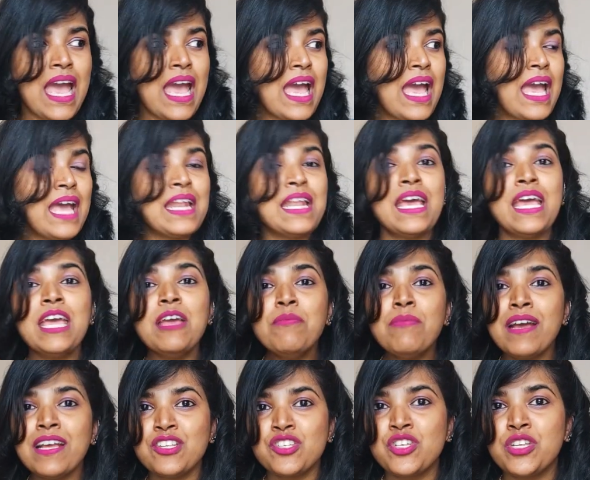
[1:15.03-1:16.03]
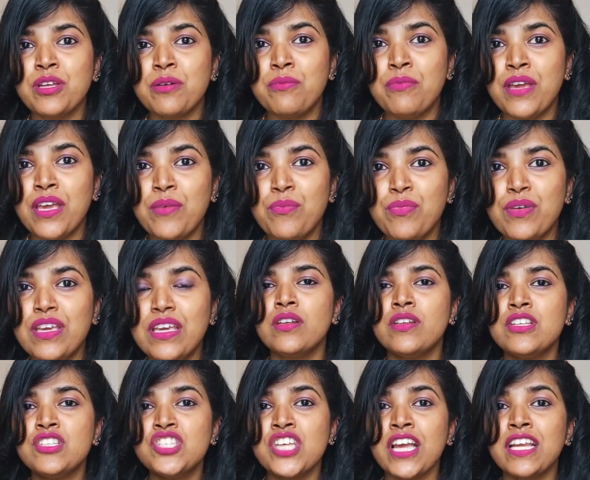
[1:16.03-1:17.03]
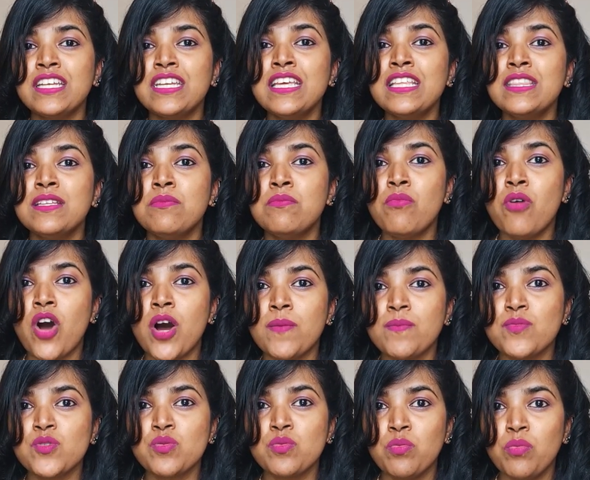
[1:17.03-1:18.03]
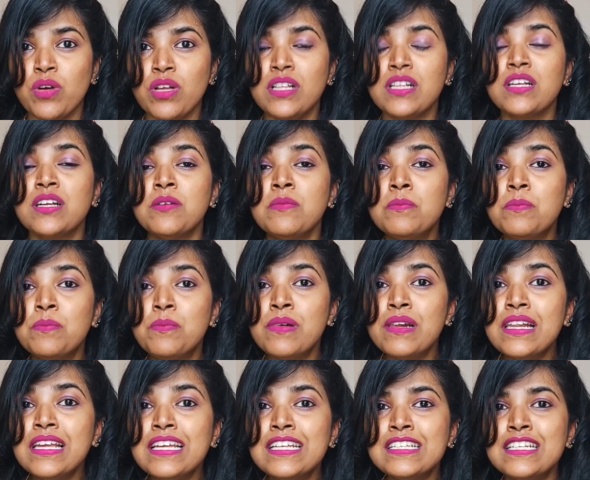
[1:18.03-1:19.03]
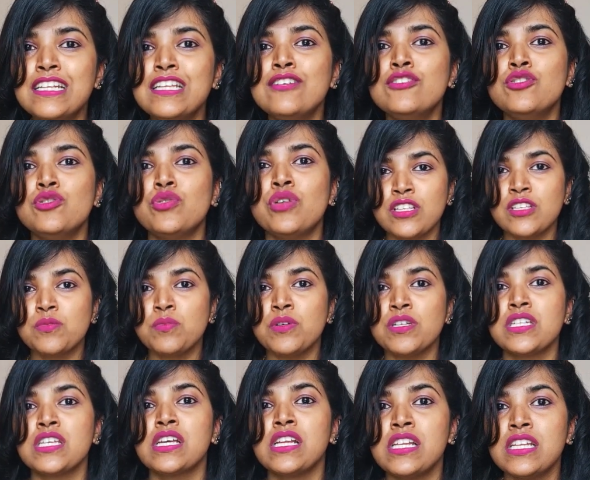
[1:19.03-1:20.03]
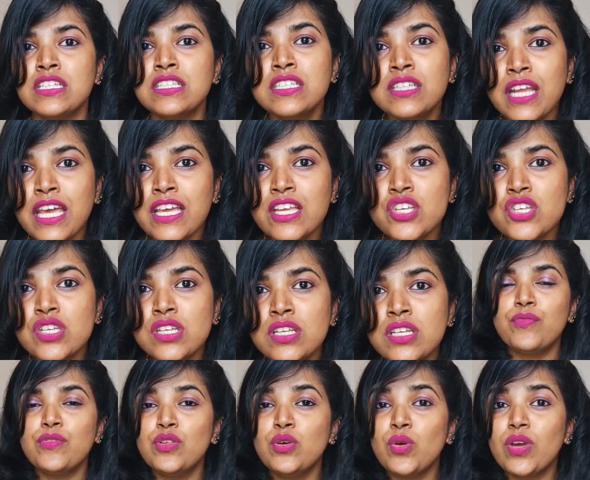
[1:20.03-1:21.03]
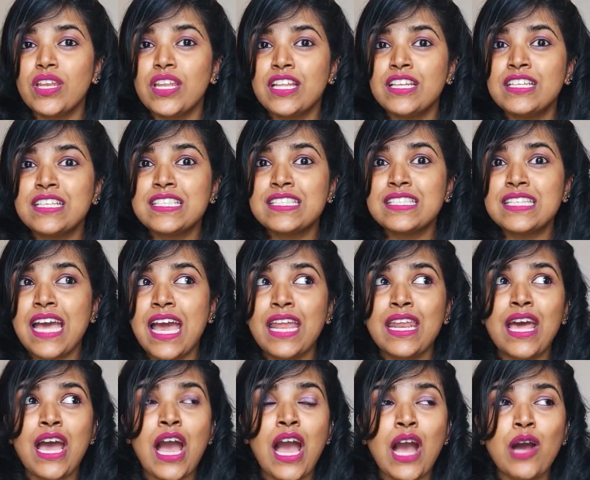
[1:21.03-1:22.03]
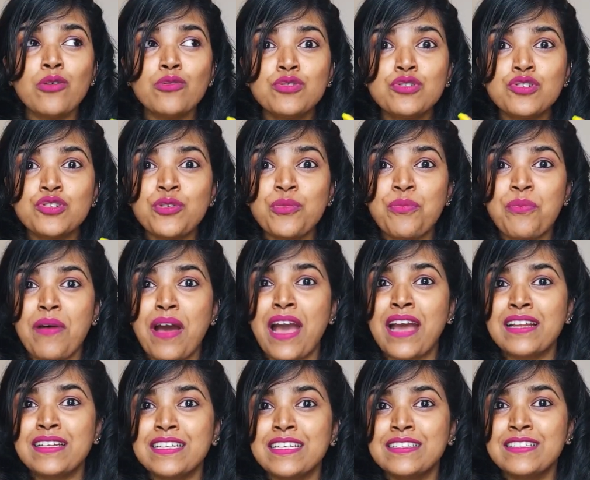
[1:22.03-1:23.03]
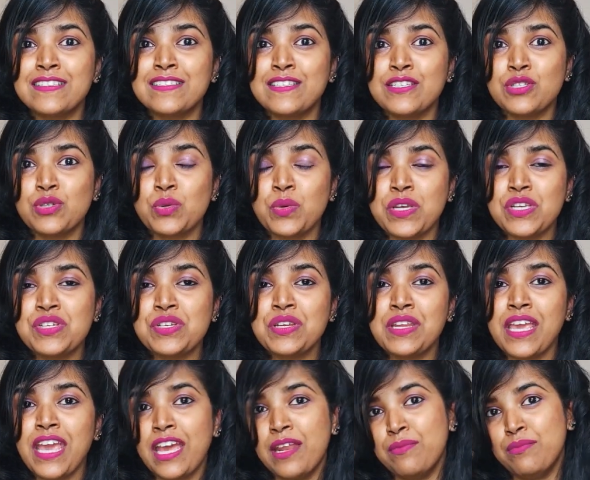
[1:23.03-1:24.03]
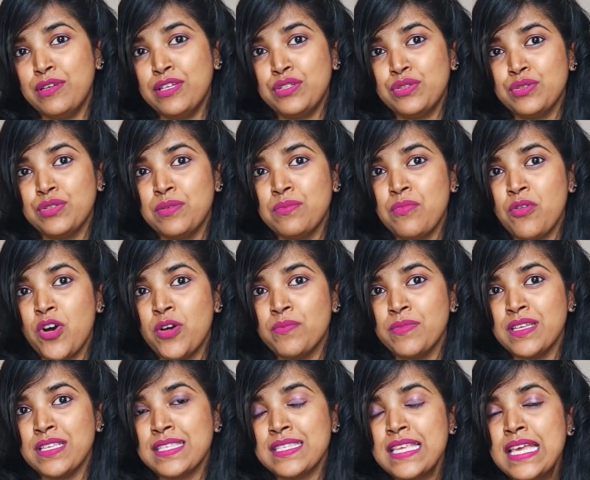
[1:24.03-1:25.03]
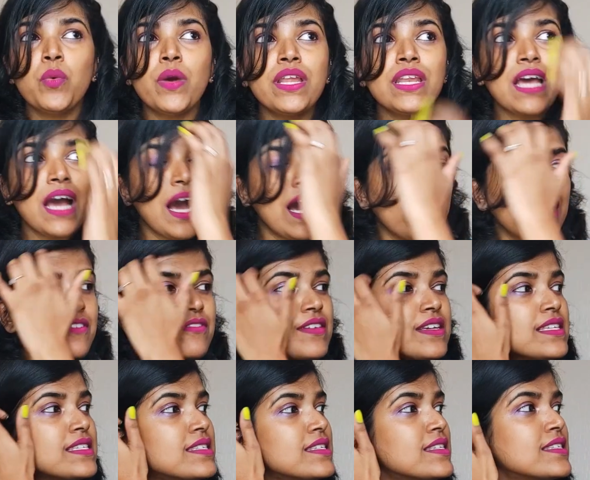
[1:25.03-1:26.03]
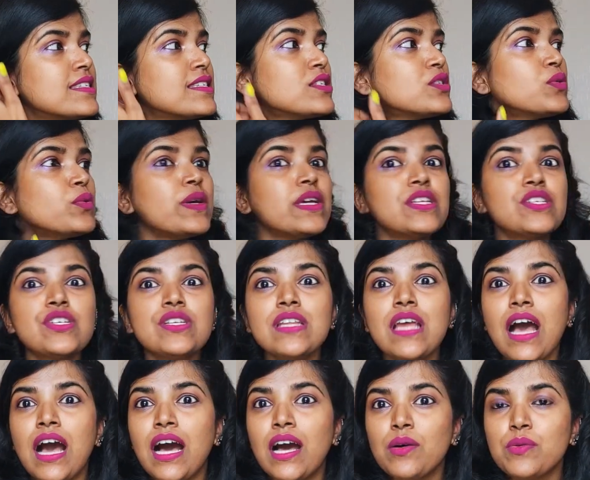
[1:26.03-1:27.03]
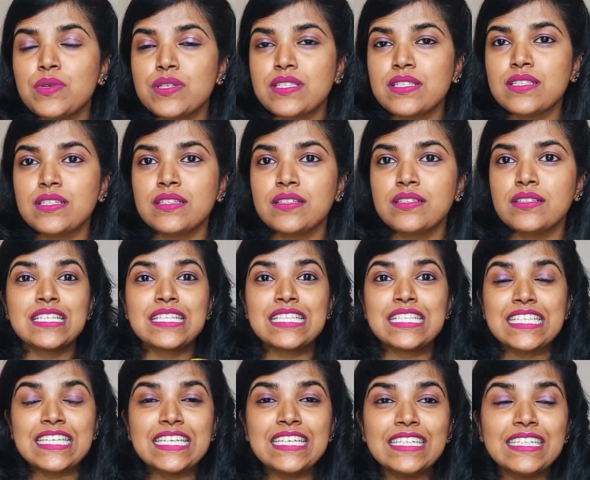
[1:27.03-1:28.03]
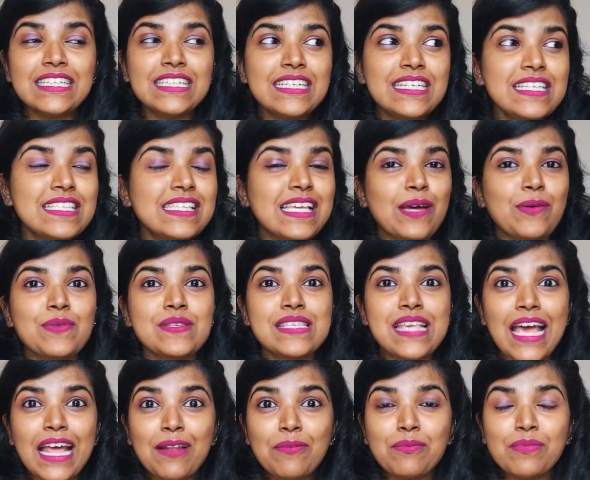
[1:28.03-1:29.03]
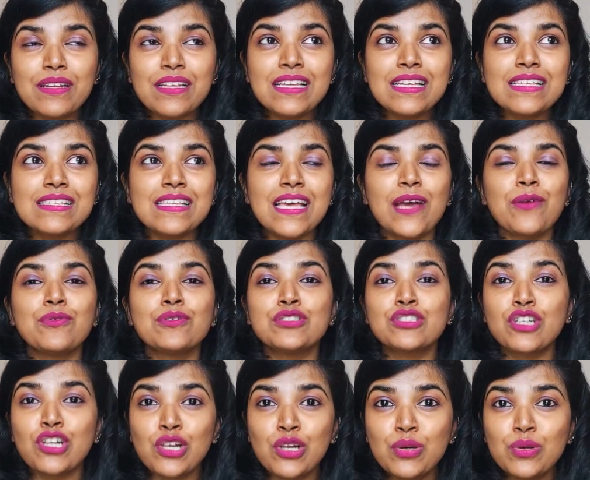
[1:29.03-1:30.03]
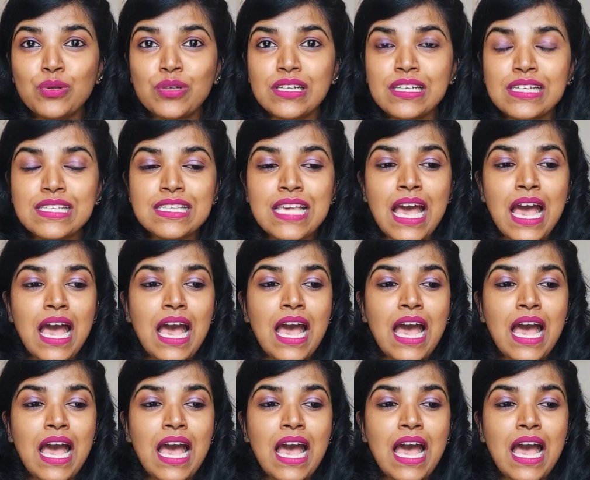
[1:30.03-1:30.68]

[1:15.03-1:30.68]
And imagine a baby rejecting the mom's milk completely during this particular duration. You can understand how traumatic the situation can be to the mommies. When I faced this situation, I was in tears, I was helpless, I was clueless.